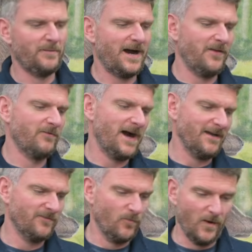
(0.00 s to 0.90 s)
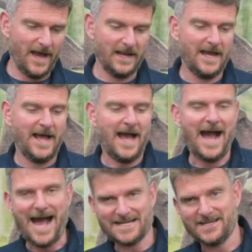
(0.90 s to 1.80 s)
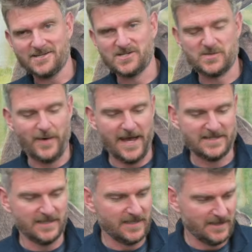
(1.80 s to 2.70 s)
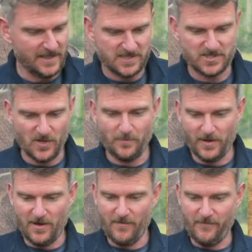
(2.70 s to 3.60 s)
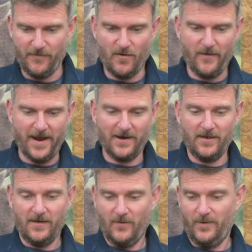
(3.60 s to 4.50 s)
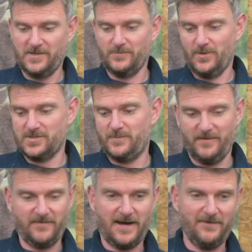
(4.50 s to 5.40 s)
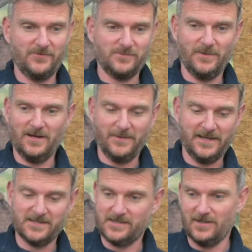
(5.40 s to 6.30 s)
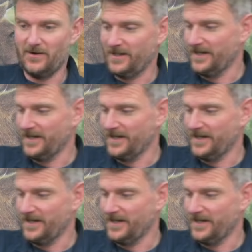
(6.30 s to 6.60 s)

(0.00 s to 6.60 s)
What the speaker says: about the rifle, well, as I suspected, this super long forend, which must be 500mm long at